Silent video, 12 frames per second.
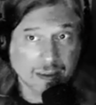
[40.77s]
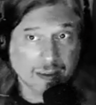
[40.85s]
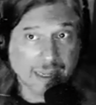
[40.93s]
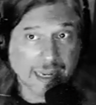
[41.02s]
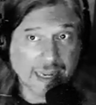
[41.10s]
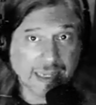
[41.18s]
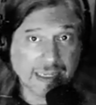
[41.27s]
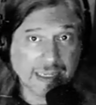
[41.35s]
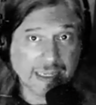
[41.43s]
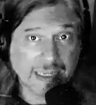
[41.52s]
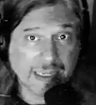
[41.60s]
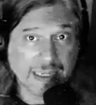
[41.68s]
and it
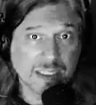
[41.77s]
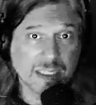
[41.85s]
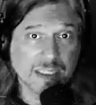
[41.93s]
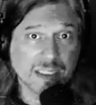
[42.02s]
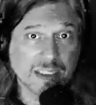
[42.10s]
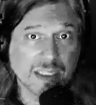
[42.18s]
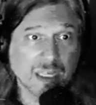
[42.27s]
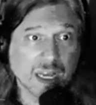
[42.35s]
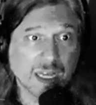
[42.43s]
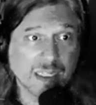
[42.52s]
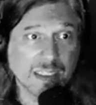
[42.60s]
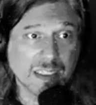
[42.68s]
is this
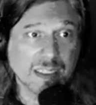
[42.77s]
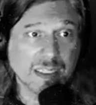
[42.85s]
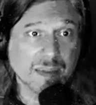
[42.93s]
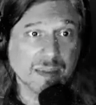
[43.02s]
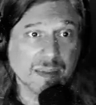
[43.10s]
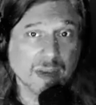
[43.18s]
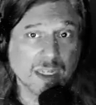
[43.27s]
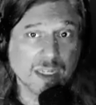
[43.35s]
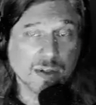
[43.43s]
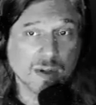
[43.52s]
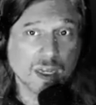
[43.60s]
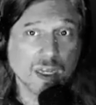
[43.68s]
constant
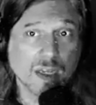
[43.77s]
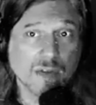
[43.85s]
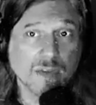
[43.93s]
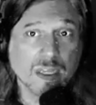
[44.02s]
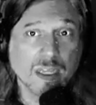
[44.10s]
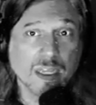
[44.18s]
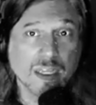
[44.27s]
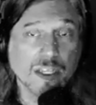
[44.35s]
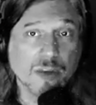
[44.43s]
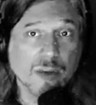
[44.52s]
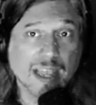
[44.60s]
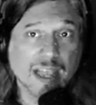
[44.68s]
mantra of
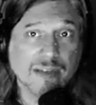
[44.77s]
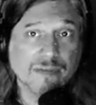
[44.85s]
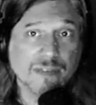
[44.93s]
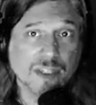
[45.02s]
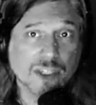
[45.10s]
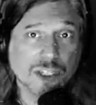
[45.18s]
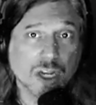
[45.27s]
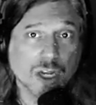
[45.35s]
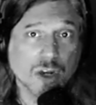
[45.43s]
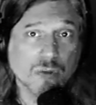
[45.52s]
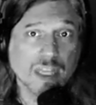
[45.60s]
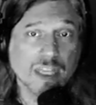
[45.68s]
you have to
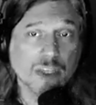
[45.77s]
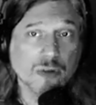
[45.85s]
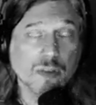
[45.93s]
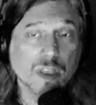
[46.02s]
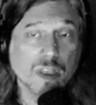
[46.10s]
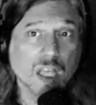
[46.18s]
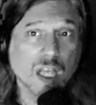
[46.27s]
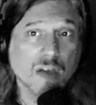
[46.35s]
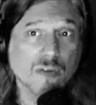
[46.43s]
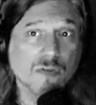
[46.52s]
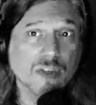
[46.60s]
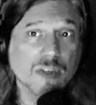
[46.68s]
show that you
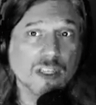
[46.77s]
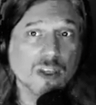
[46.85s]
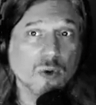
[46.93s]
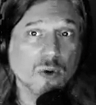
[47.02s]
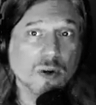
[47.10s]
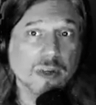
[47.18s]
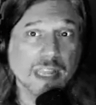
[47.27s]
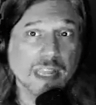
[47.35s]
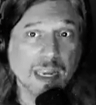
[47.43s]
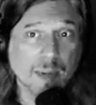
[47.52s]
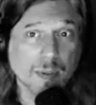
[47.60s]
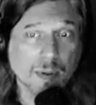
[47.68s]
love your
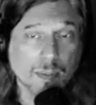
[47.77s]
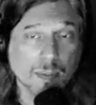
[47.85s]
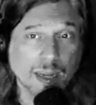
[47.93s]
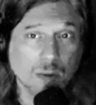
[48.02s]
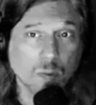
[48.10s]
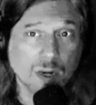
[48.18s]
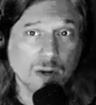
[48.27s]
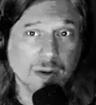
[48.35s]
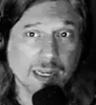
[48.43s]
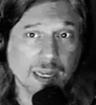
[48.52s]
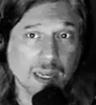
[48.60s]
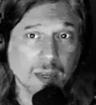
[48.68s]
neighbor by
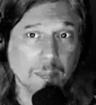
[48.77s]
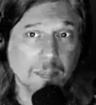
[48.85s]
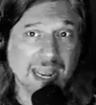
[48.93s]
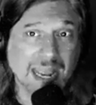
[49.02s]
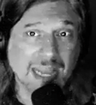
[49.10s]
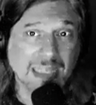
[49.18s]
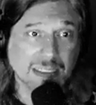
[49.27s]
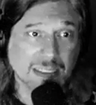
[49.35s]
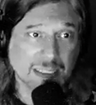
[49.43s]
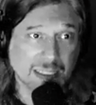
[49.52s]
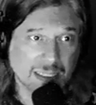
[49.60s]
wearing a mask.